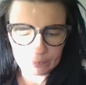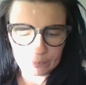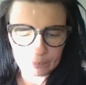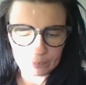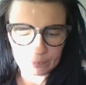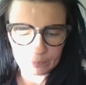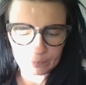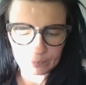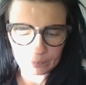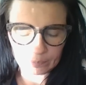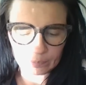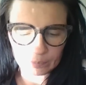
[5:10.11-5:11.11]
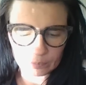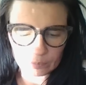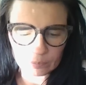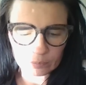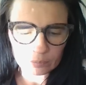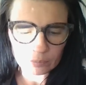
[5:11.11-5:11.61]

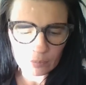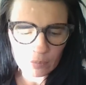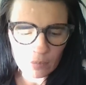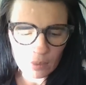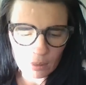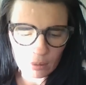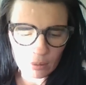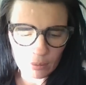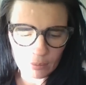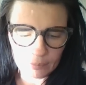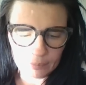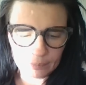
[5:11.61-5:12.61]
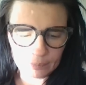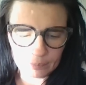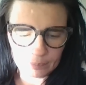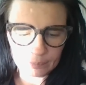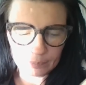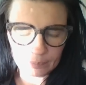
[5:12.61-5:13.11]

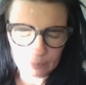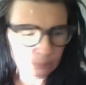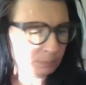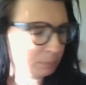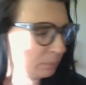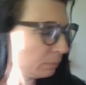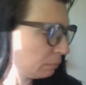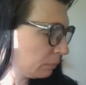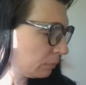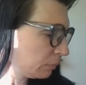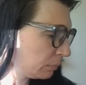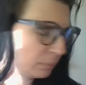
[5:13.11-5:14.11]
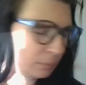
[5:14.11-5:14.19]
[no speech]